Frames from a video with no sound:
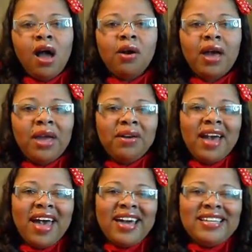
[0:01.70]
Okay, you
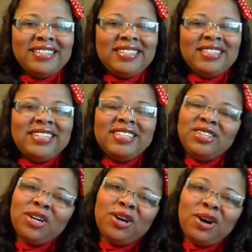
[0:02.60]
guys, this
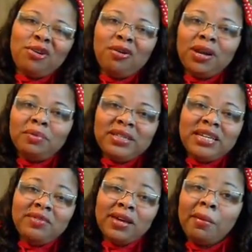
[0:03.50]
is your girl, Quarter Piece
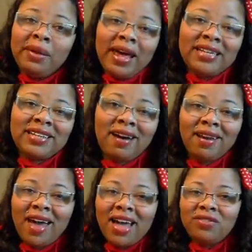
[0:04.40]
Diva, coming at
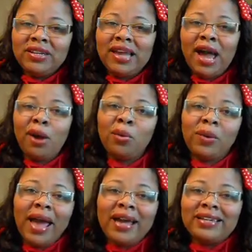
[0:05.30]
y'all live and
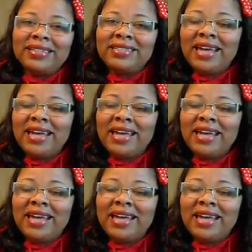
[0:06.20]
direct.